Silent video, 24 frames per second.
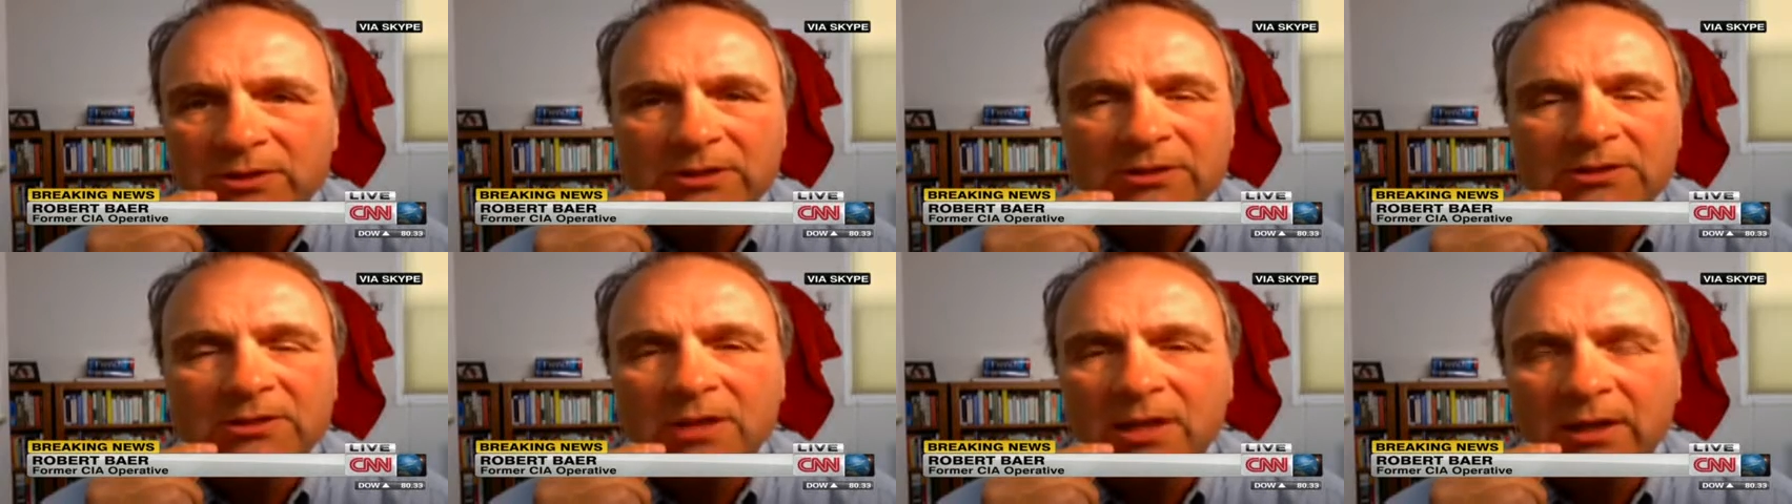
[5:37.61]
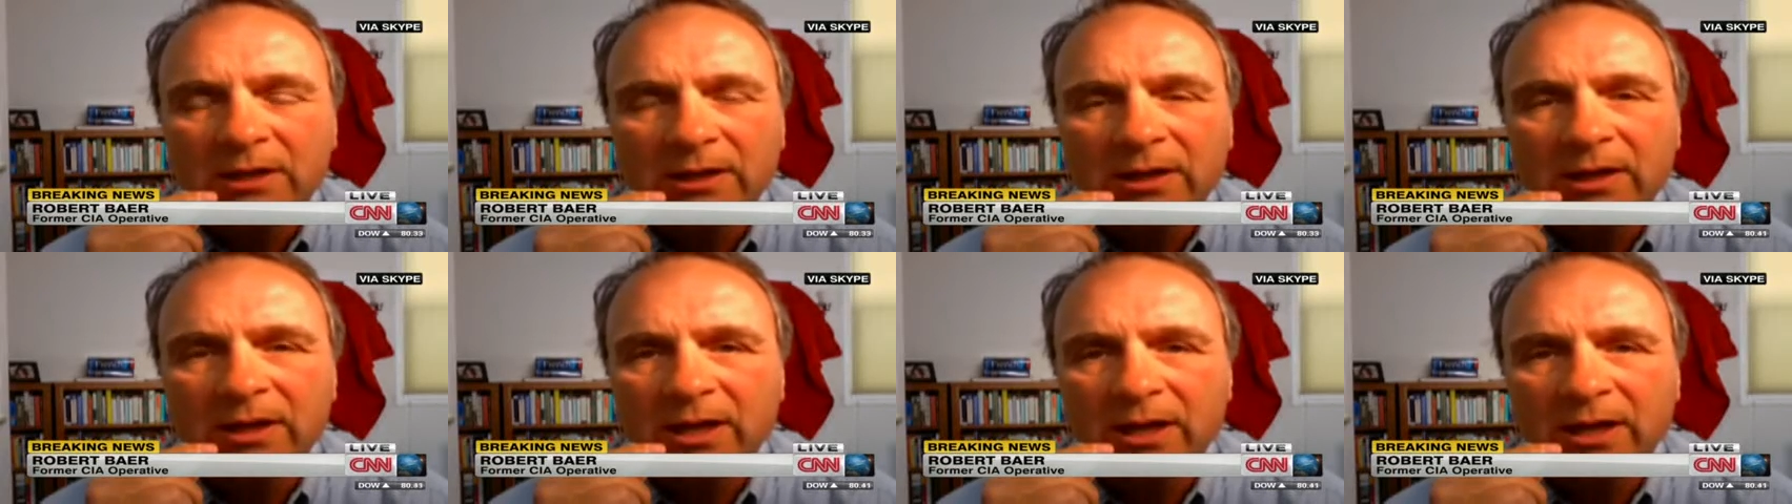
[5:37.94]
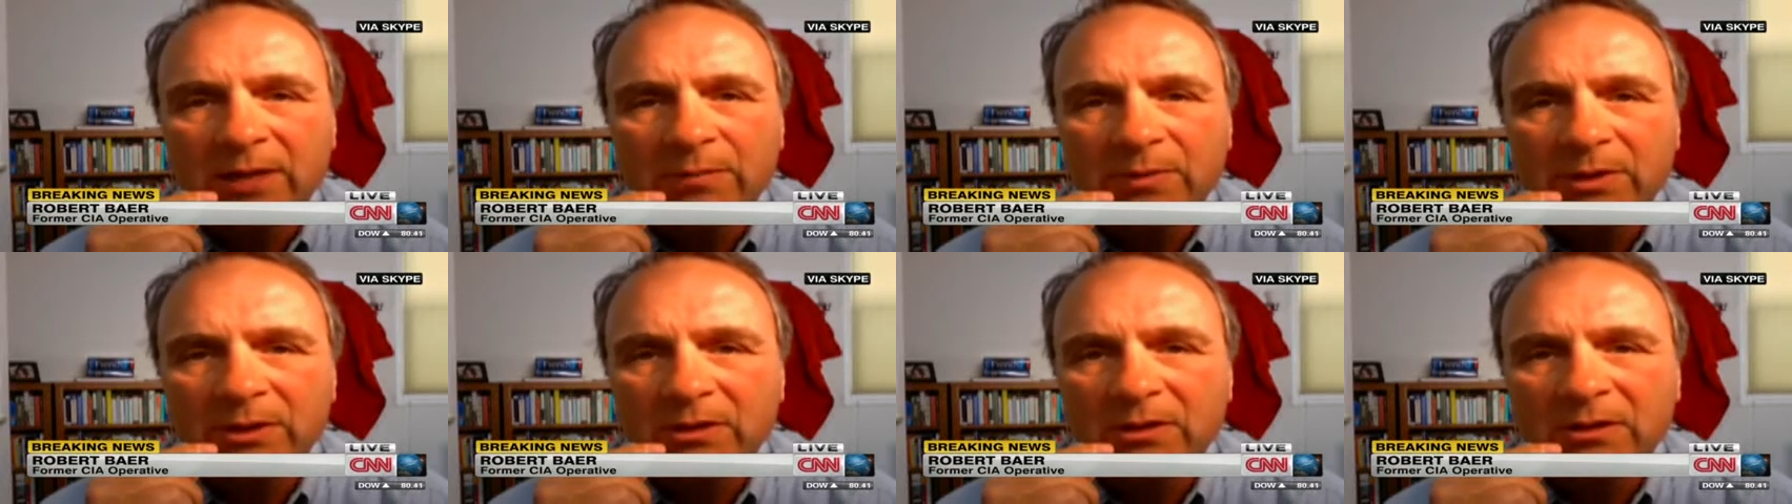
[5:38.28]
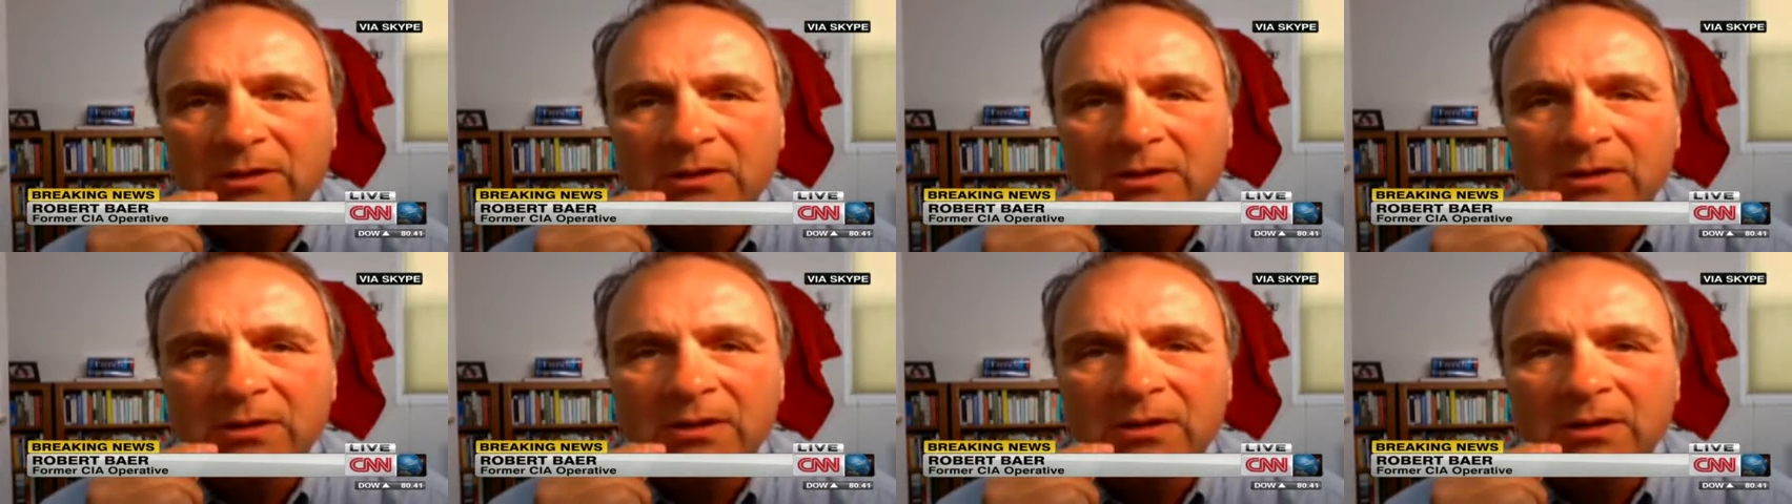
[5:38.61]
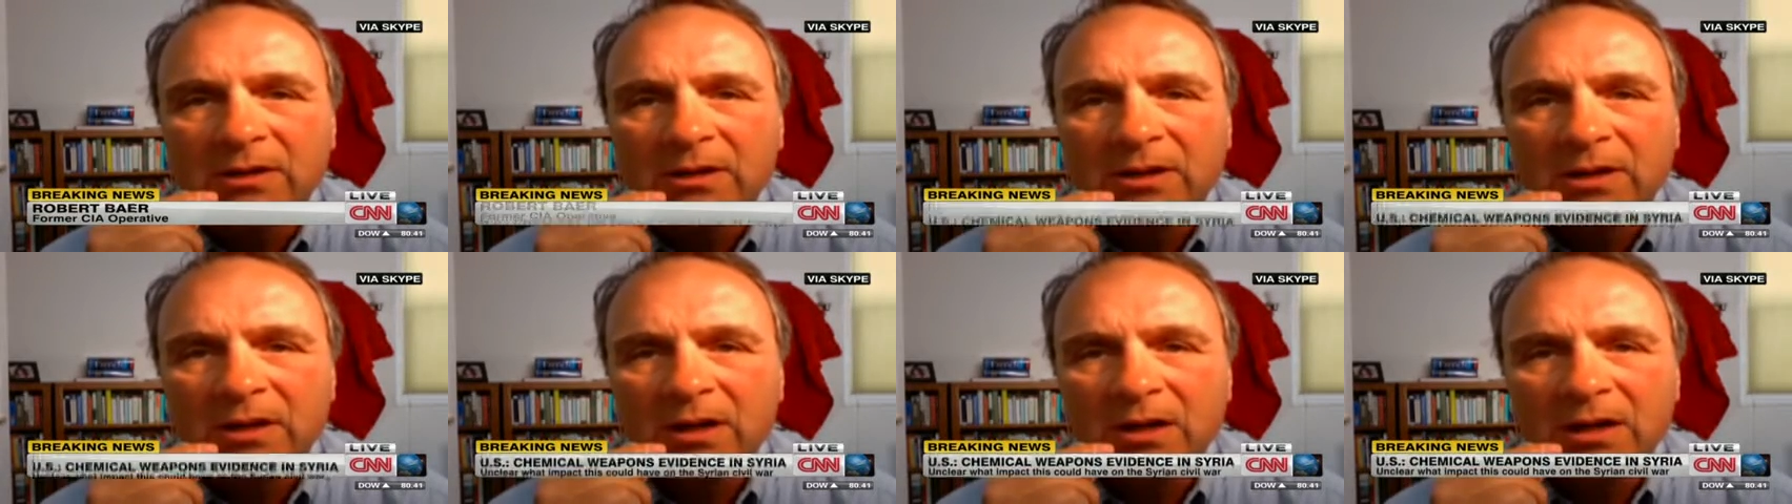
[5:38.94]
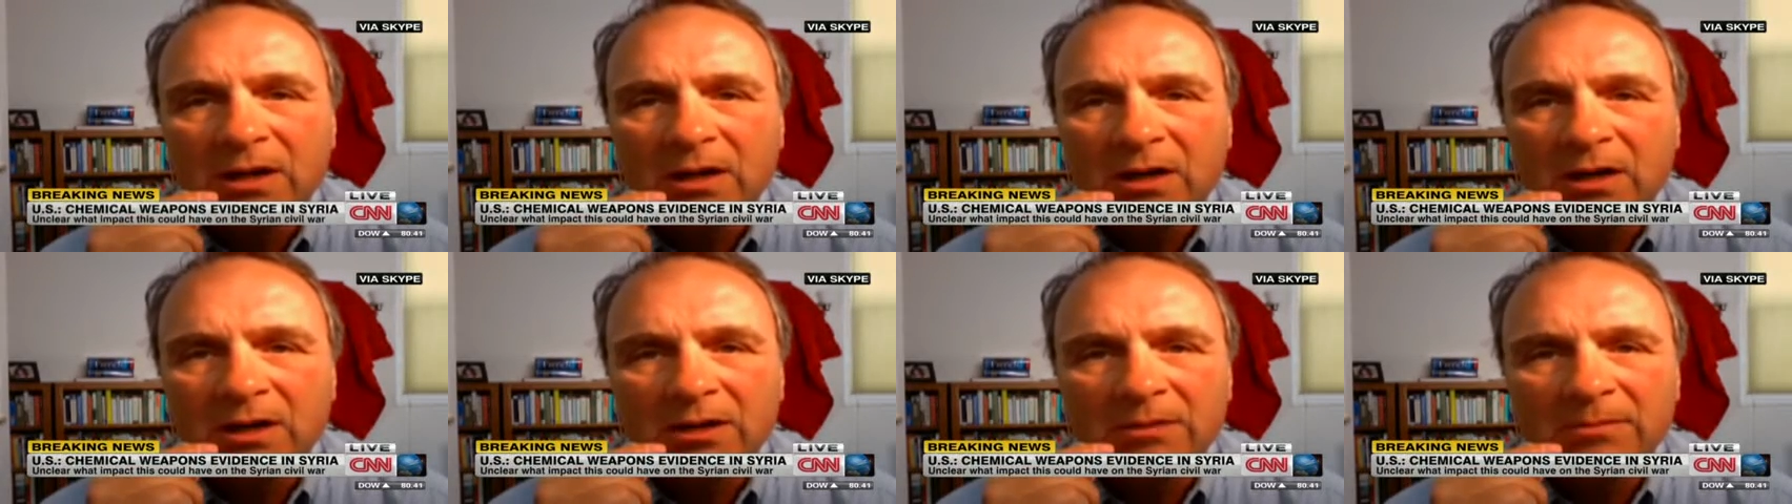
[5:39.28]
It's not going to happen.
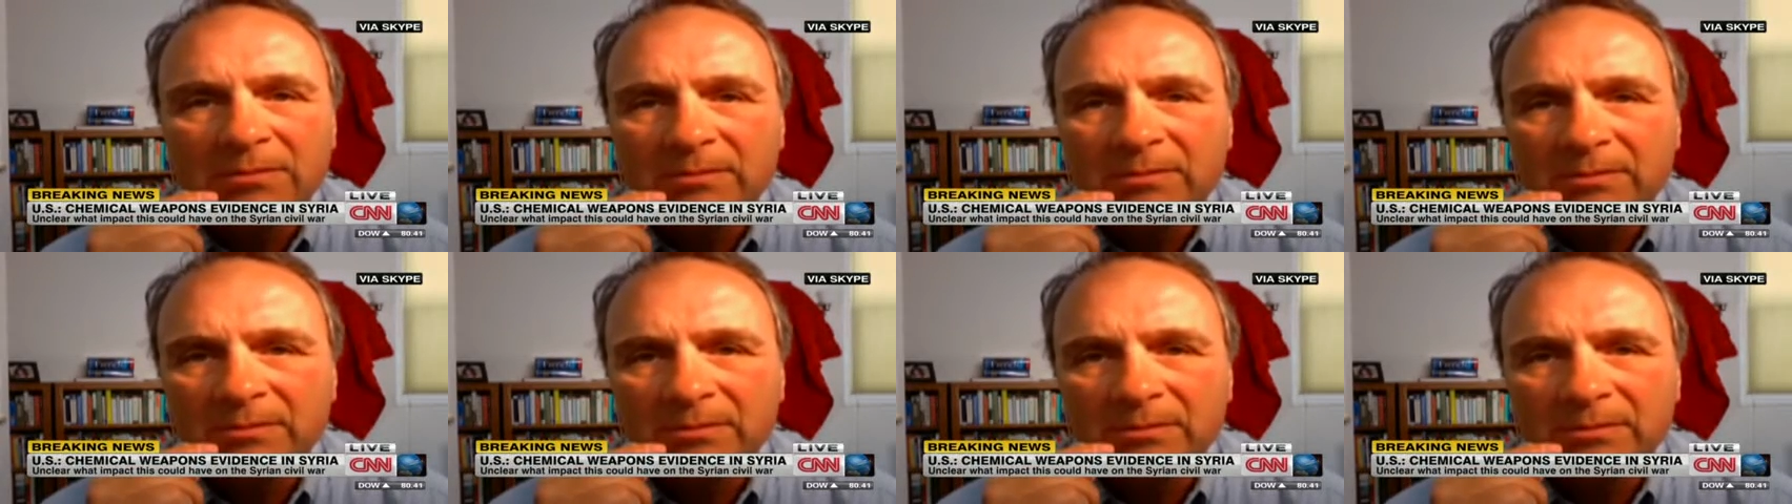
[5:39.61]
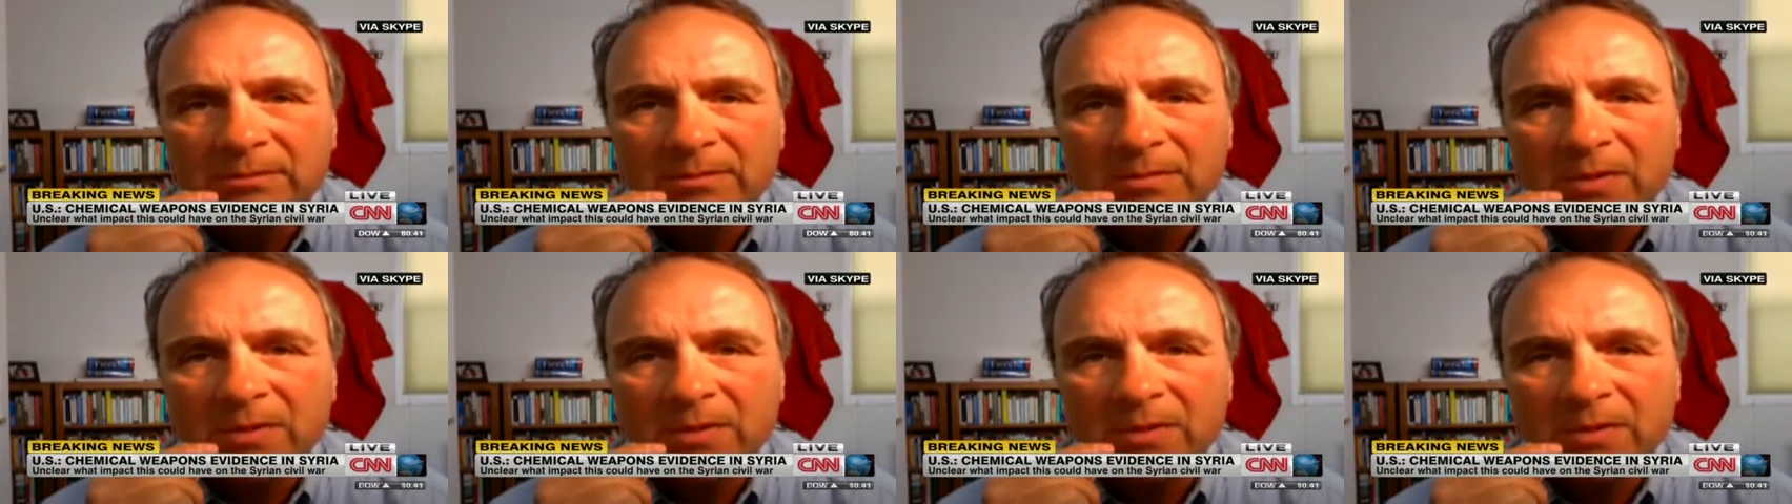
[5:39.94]
Mm-hmm.